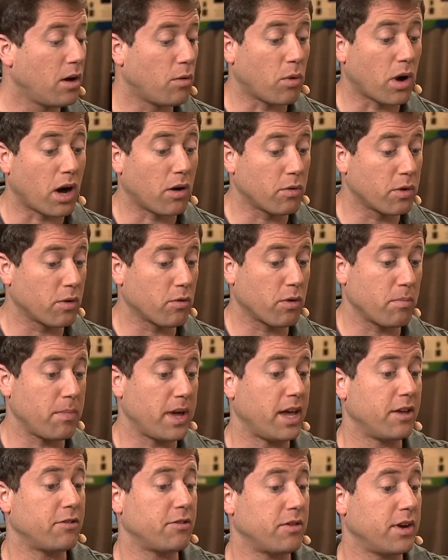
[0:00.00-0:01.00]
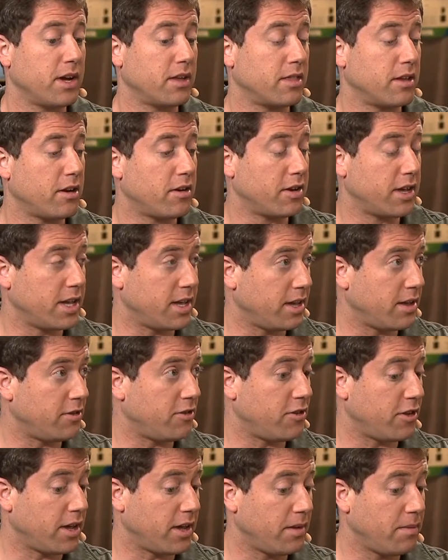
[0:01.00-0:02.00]
While we were measuring their
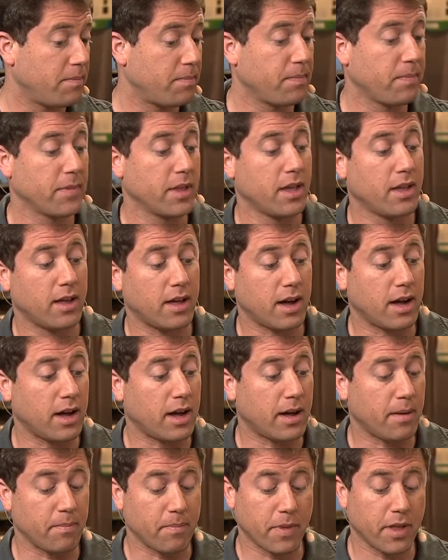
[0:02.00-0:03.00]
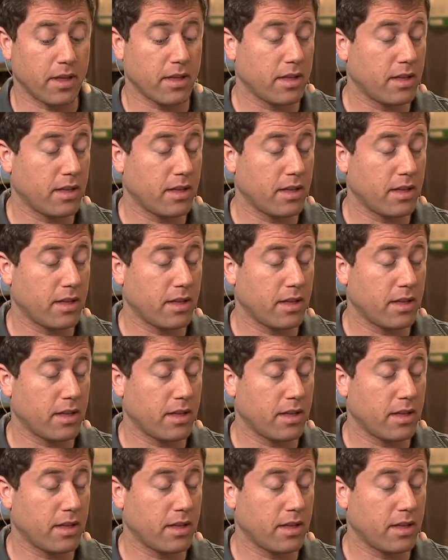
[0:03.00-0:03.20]
EEG, um,